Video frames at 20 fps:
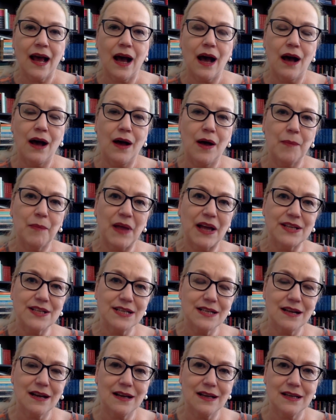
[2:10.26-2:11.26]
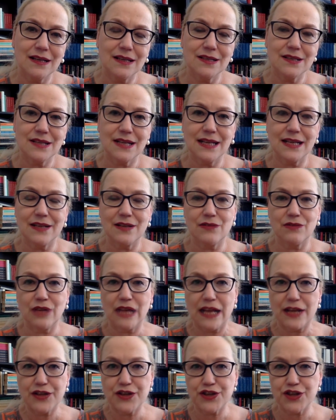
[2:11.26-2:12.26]
Adina is in a
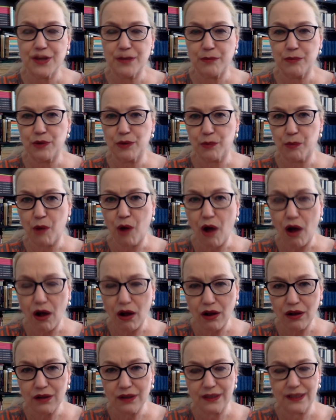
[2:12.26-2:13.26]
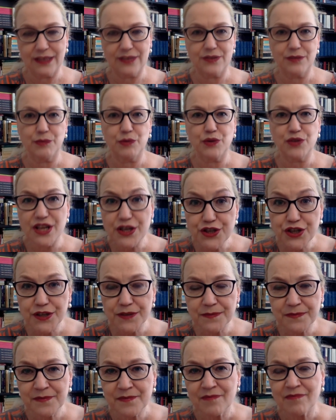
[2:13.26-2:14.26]
relationship with Paul. He's a
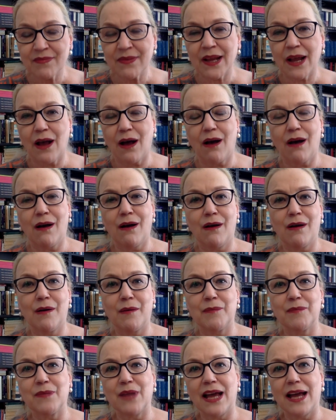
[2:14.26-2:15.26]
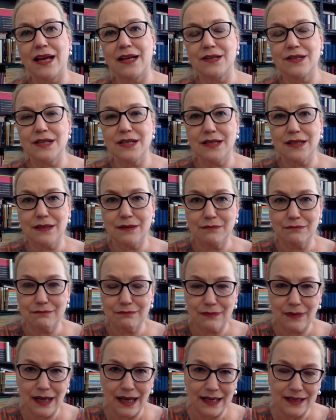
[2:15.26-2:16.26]
musician, and he
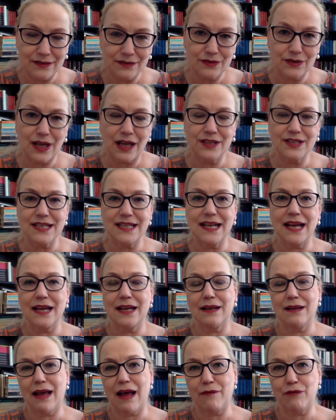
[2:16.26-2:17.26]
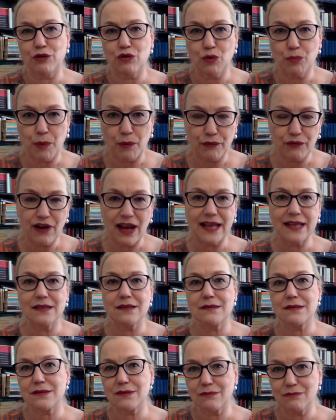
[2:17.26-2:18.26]
and Adina have a group of
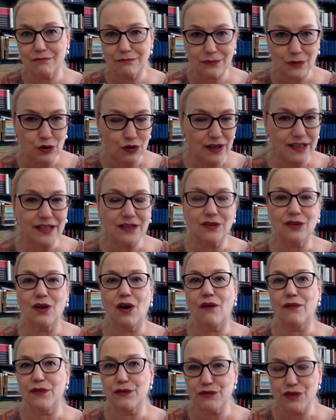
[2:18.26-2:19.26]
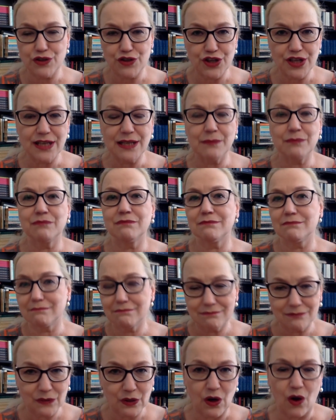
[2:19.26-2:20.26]
friends, critical of the regime,
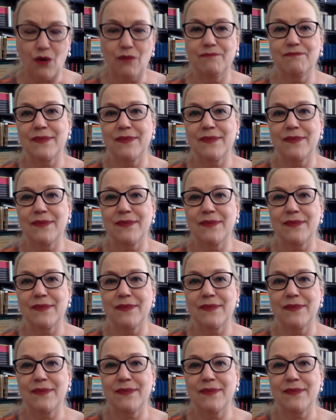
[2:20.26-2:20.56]
you know.